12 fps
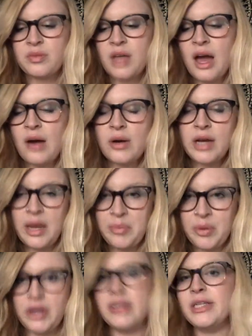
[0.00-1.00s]
how can I
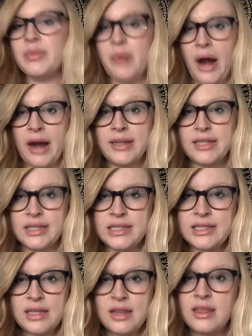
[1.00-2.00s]
put into
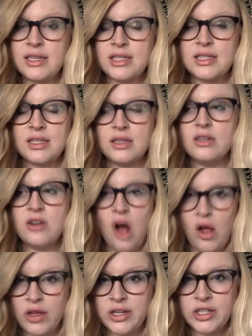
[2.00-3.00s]
practice this
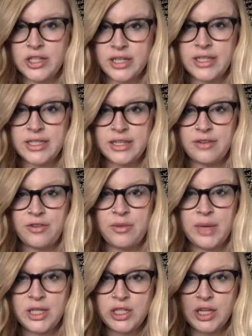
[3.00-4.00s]
knowledge and this
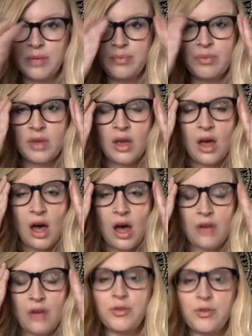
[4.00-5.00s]
information
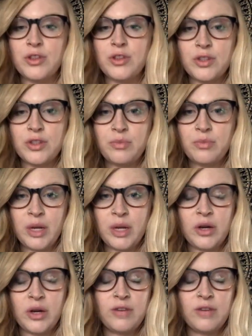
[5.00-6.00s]
for this
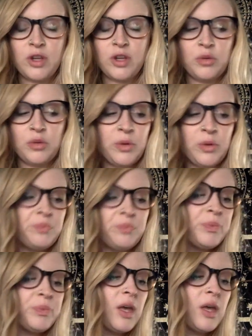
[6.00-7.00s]
period of the new moon?
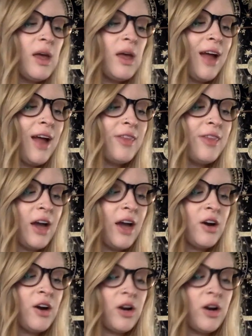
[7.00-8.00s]
And that
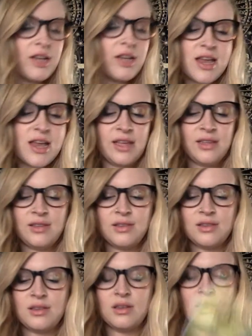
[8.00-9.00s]
card
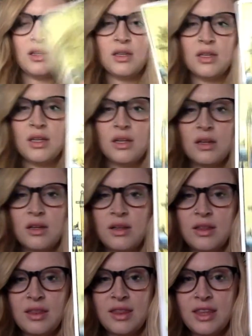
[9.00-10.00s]
is
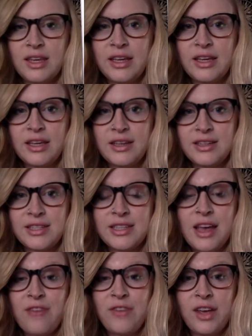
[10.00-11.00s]
the
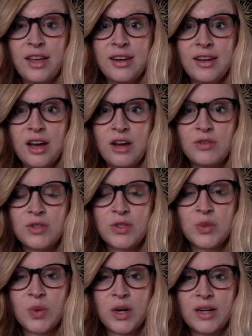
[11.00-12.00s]
Seven of
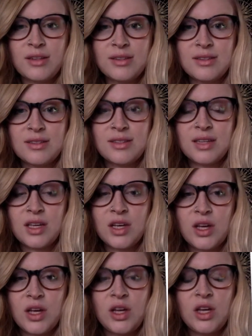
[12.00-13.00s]
Swords.
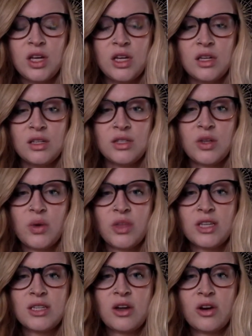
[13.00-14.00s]
So
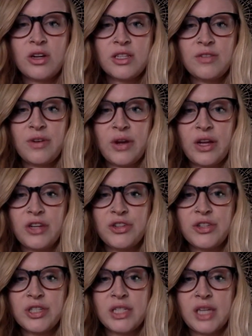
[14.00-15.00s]
this card is very
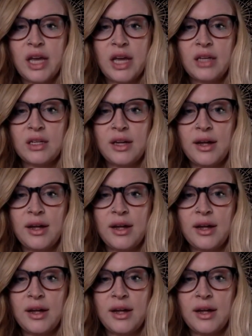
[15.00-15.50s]
interesting